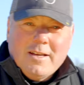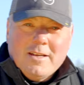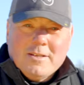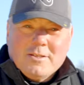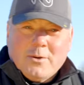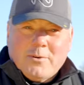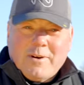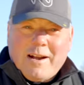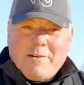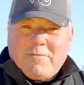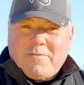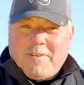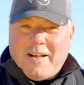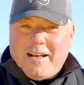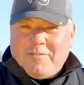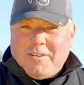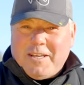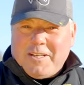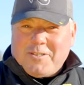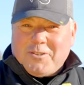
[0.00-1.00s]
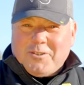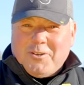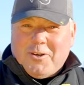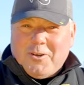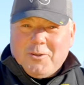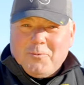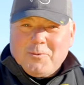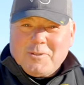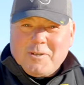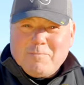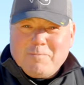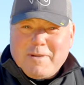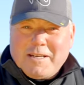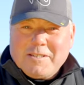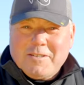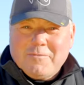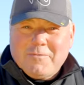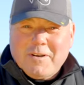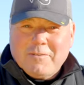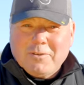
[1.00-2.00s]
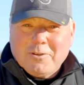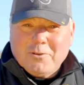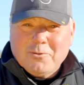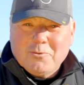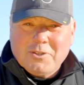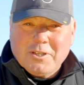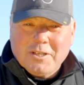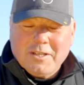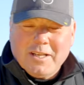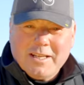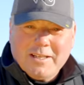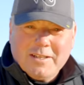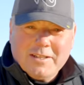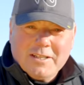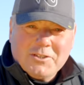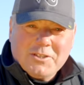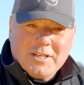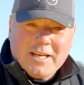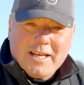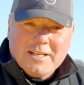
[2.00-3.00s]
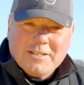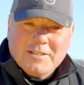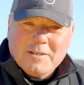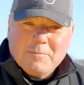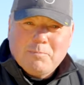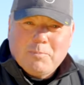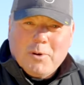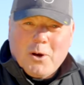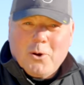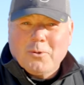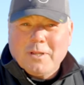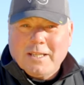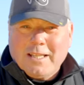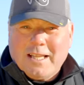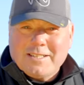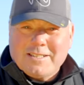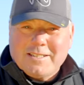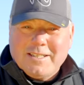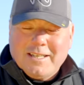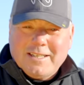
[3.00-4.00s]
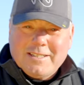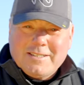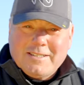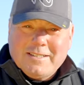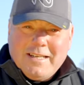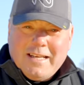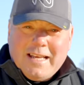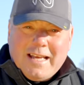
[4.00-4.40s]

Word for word: So around five years ago, there was a massive revolution in the change in pole elastics